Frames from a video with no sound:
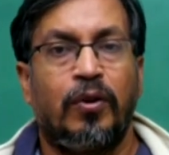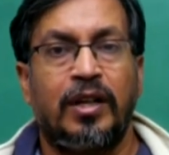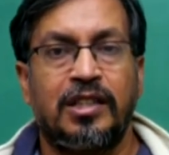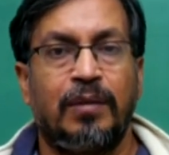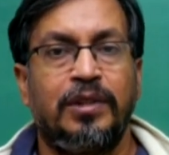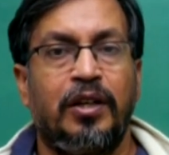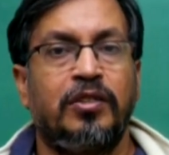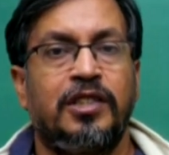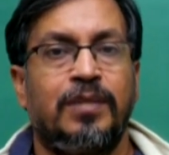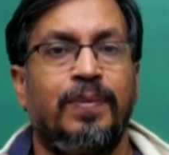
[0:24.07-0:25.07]
Oka subject
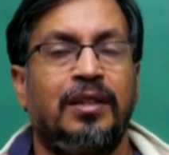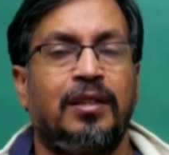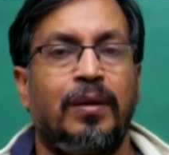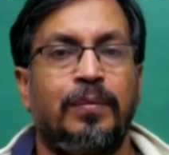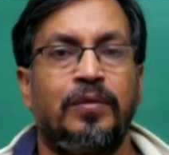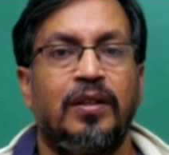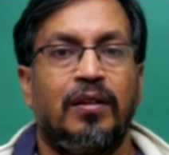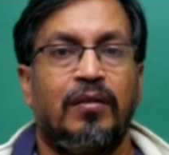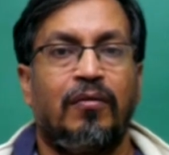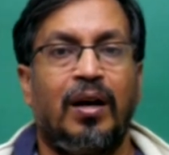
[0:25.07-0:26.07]
vachesi matram
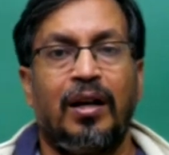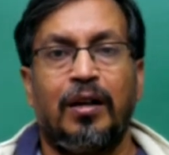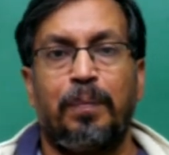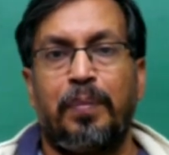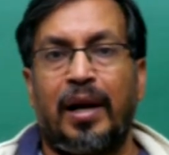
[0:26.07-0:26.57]
vaalla